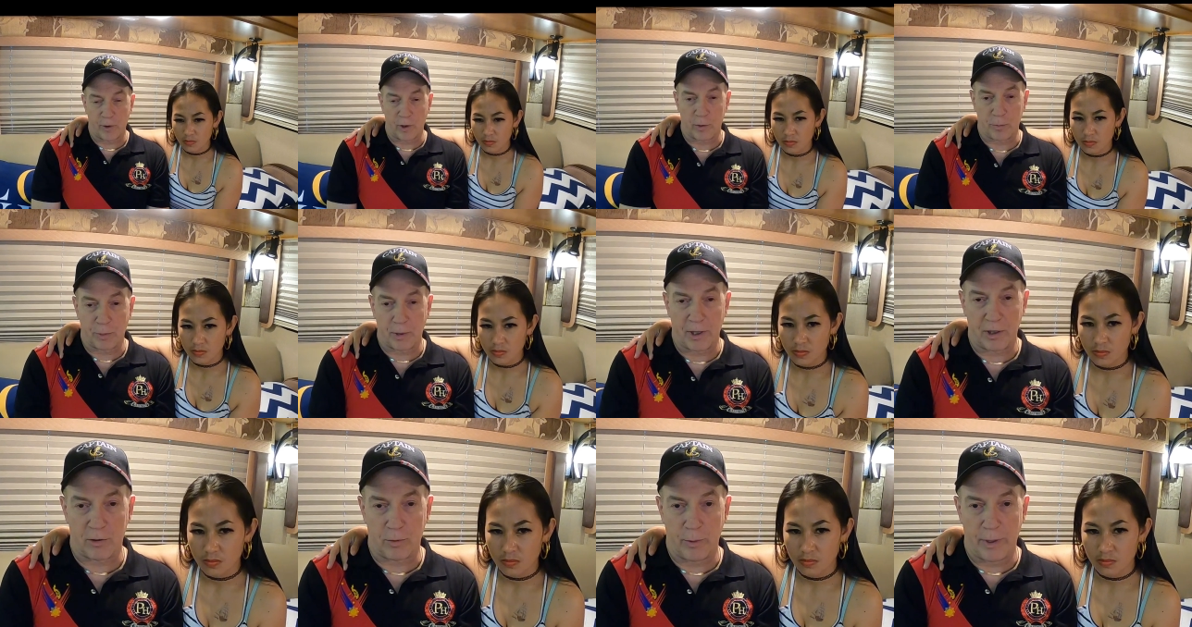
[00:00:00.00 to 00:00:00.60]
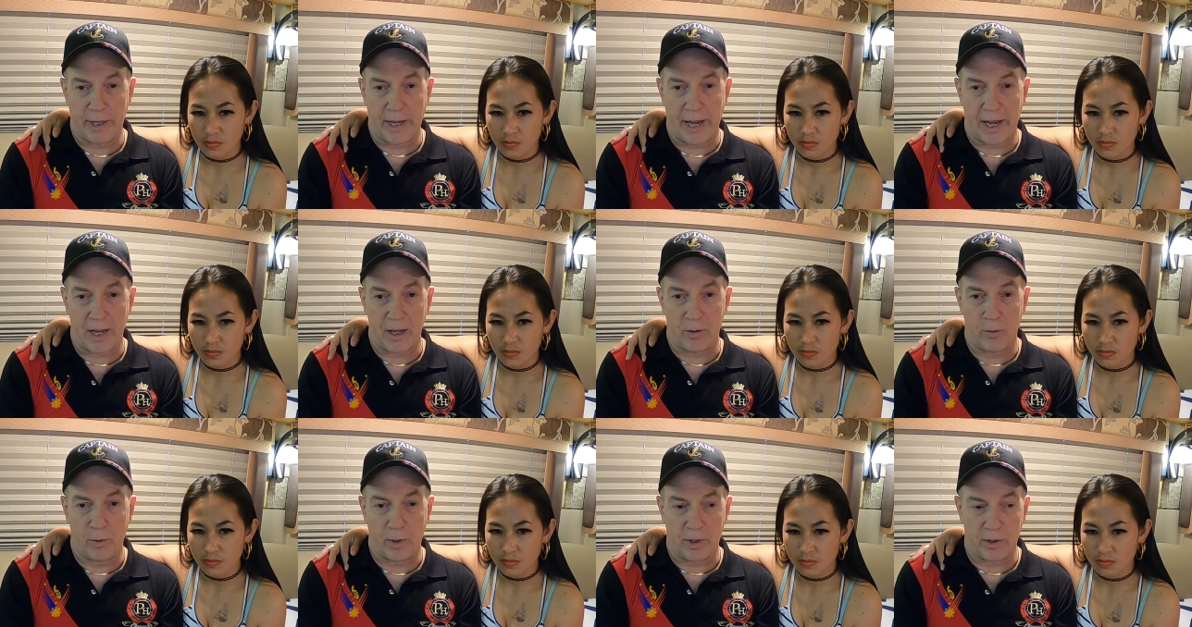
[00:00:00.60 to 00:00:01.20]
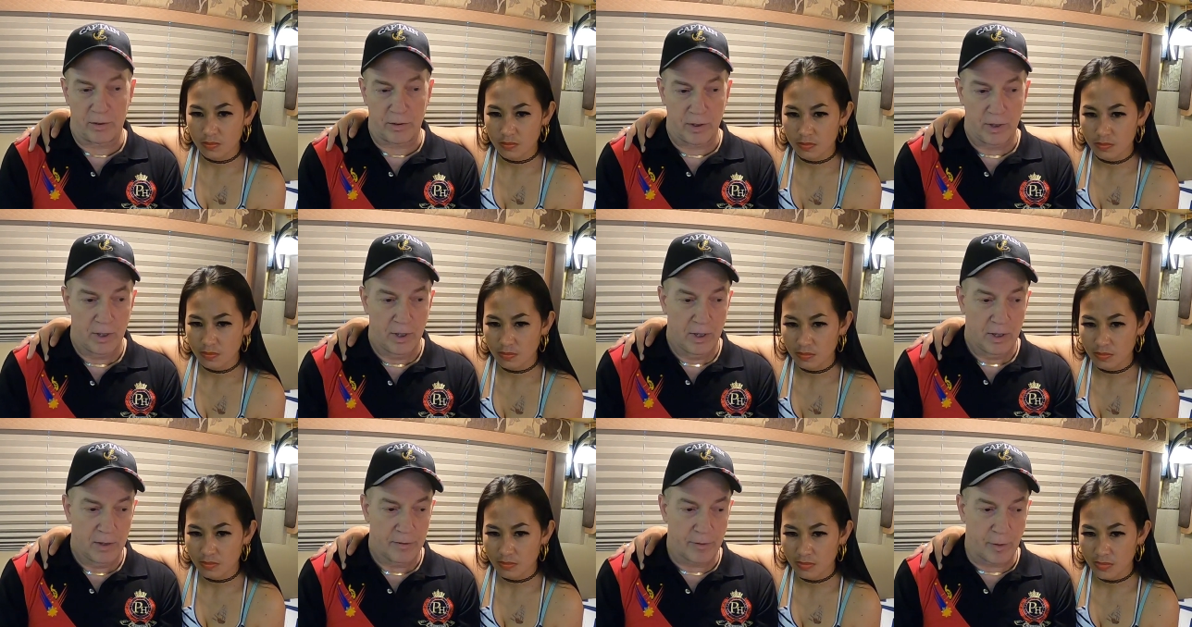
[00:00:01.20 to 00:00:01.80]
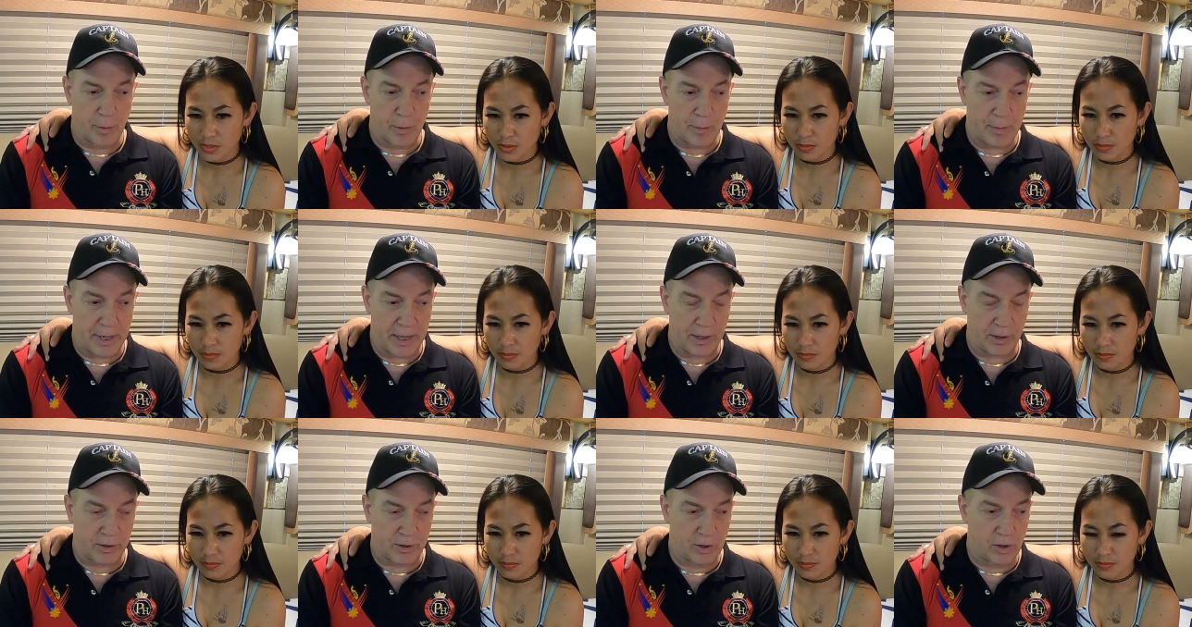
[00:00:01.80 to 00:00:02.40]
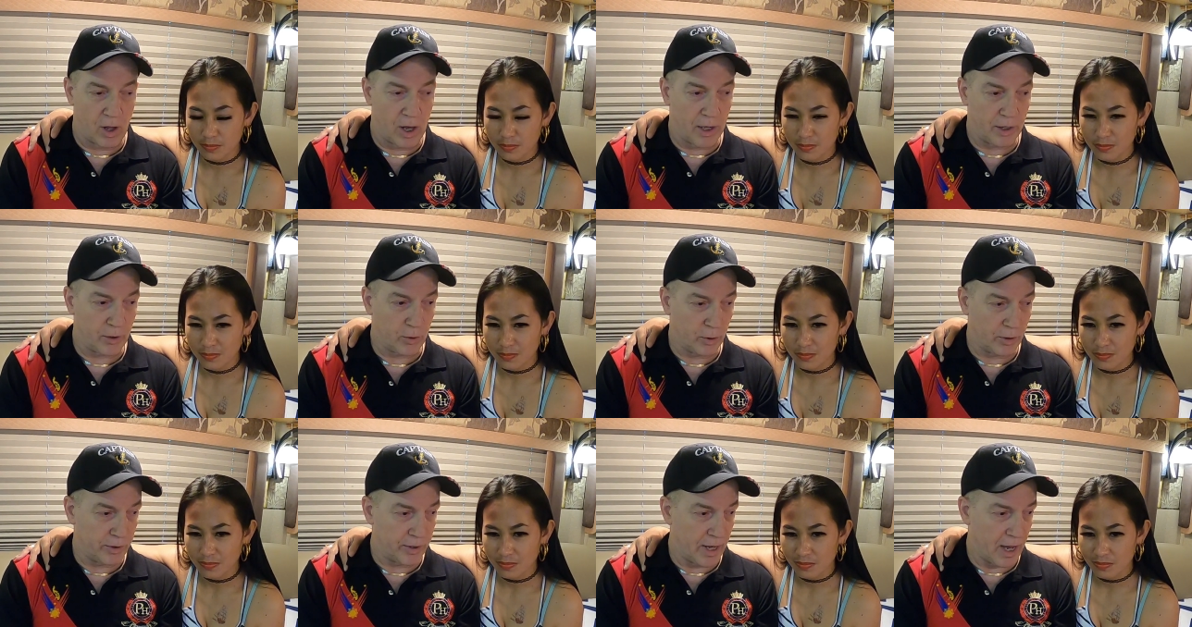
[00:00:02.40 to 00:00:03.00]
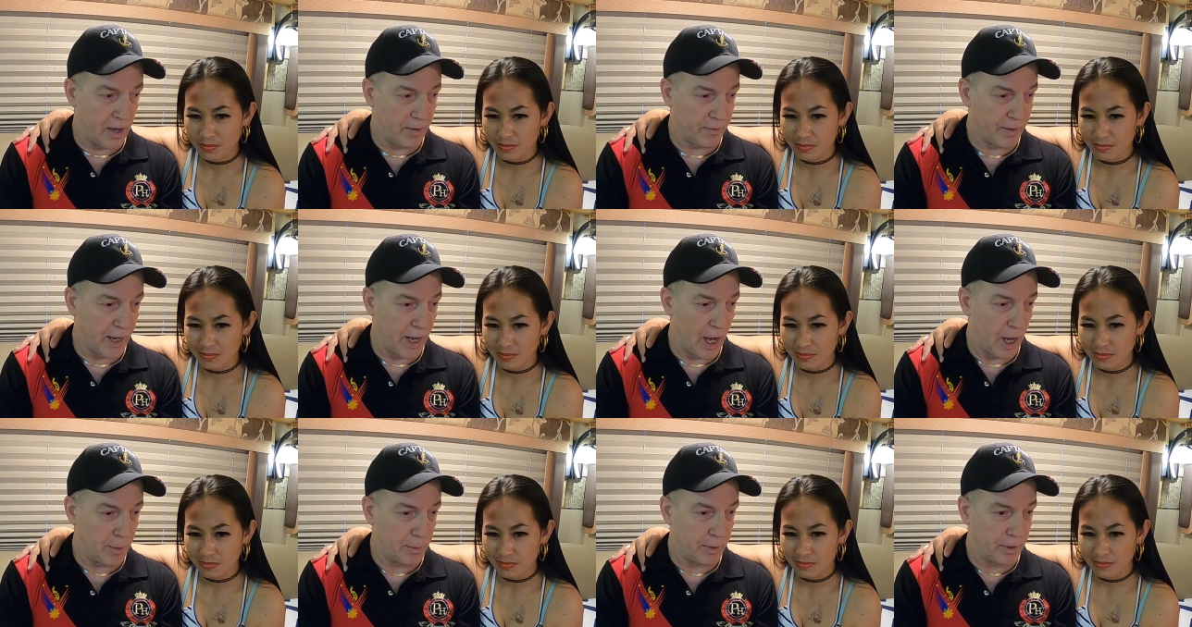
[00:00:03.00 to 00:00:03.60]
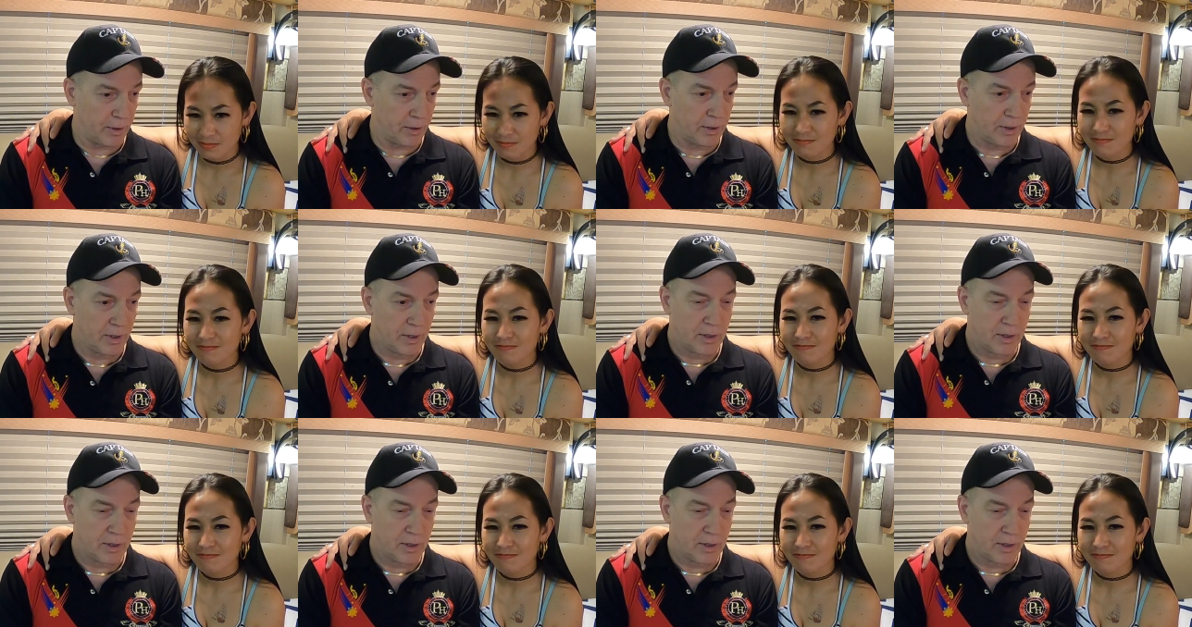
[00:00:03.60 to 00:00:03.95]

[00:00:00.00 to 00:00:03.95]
Speaker 1: first place we head was from the main salon towards the aft cabin.